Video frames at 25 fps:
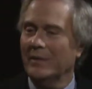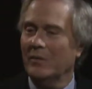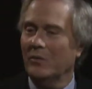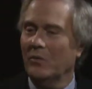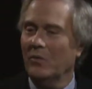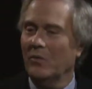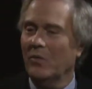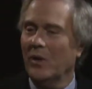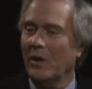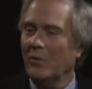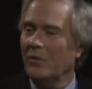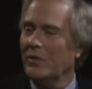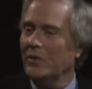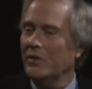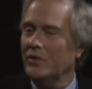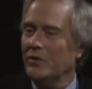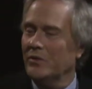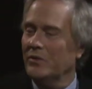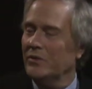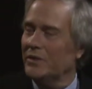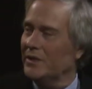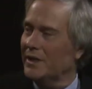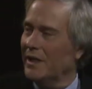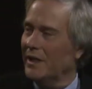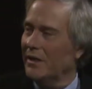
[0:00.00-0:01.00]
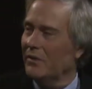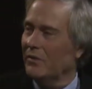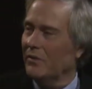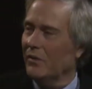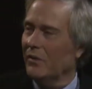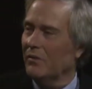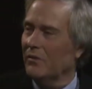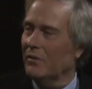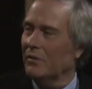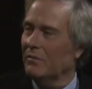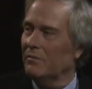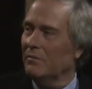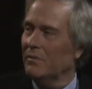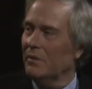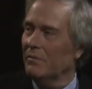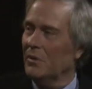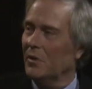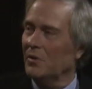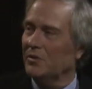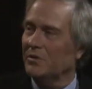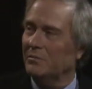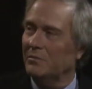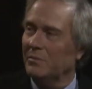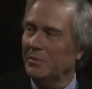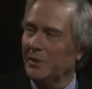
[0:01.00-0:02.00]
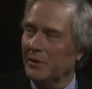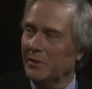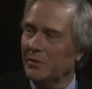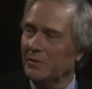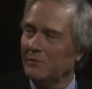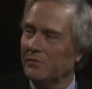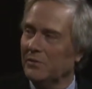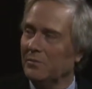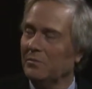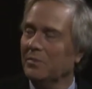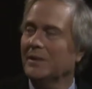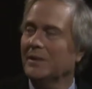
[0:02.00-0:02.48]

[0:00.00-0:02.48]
what would you say are the, the most beautiful